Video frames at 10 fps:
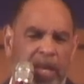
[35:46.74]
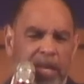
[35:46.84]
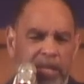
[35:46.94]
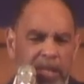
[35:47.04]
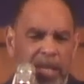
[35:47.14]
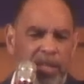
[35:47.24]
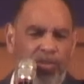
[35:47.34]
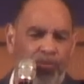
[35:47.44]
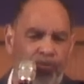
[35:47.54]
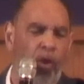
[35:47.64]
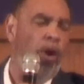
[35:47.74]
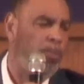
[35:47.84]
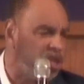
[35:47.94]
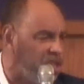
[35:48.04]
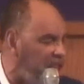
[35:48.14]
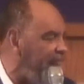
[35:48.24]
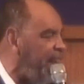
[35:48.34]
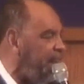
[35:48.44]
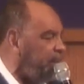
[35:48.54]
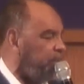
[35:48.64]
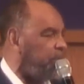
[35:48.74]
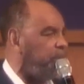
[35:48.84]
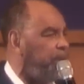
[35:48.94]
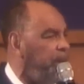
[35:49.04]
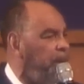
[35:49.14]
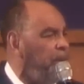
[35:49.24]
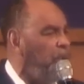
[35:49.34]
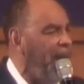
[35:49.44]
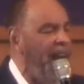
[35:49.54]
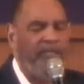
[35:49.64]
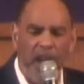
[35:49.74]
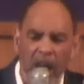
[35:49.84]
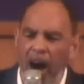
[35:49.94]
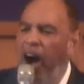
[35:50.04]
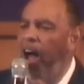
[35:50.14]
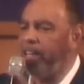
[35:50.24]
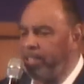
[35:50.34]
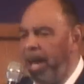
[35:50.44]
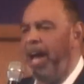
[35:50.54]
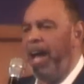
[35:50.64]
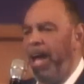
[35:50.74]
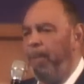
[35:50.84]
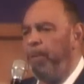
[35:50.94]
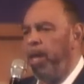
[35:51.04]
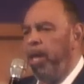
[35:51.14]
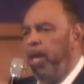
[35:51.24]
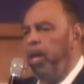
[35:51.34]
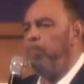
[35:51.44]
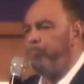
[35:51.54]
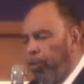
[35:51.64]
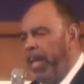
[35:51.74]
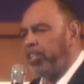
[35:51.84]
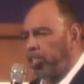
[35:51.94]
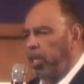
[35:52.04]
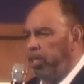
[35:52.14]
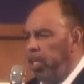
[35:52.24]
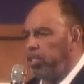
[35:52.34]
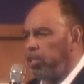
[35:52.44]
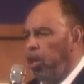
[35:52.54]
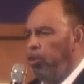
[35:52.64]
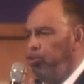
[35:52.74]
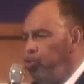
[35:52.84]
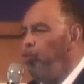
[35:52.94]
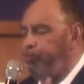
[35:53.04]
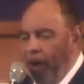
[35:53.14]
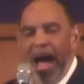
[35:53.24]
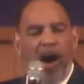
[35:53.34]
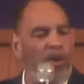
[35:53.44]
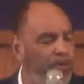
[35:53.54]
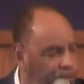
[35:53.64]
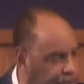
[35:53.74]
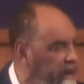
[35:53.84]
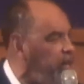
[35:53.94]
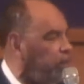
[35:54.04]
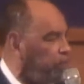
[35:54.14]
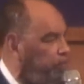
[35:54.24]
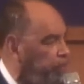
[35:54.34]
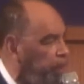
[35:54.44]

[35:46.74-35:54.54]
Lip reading: these former slaves were having a hard time embracing this newfound freedom.